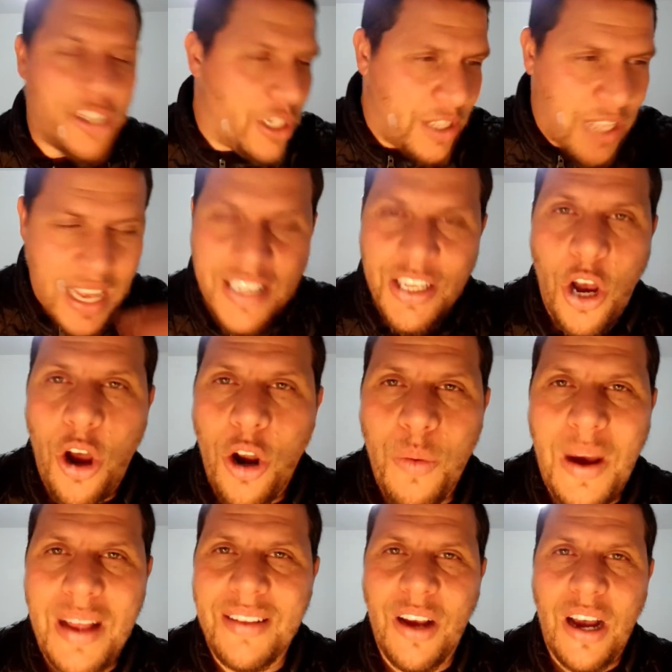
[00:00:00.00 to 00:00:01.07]
And that's all
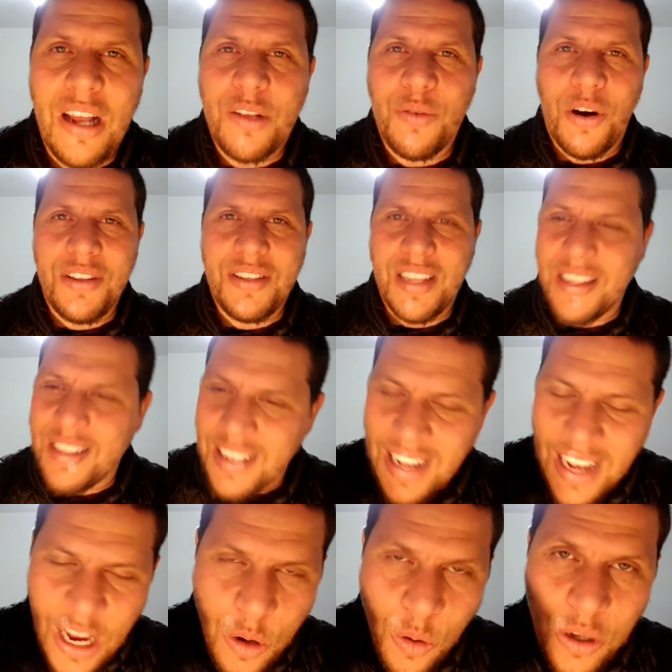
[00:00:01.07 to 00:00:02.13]
what God wanted.
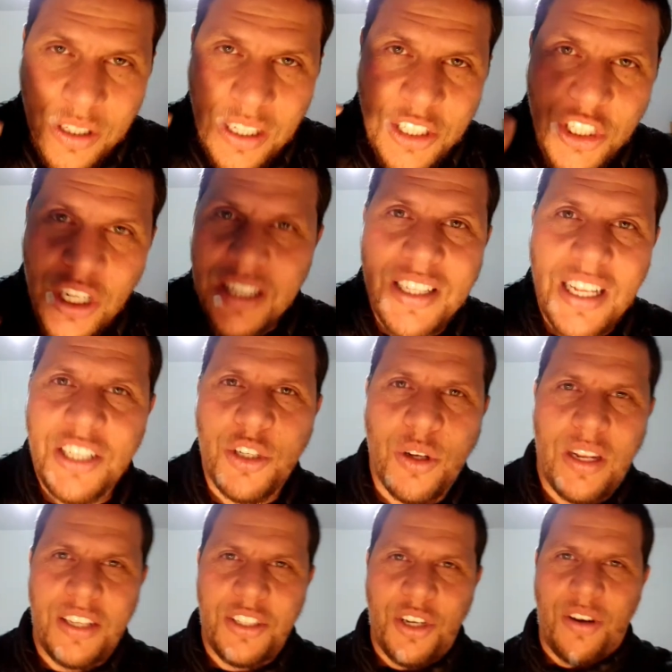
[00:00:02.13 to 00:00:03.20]
Wanted just that you'll
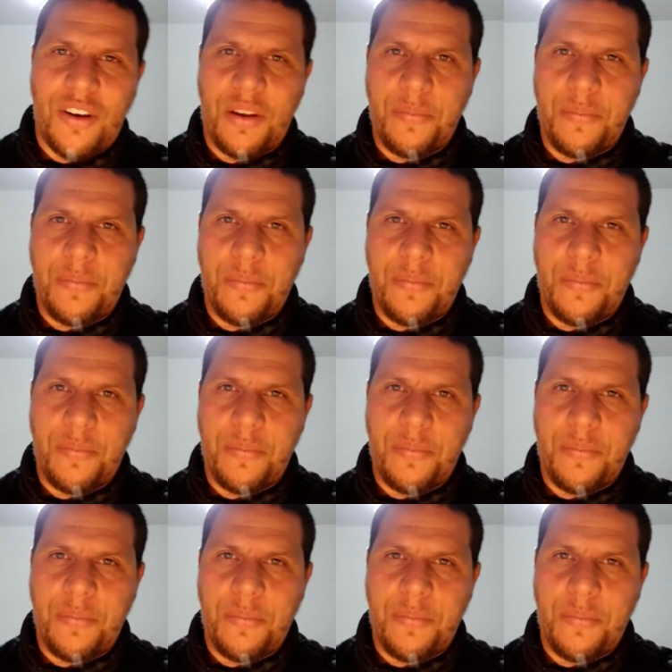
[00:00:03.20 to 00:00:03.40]
enjoy.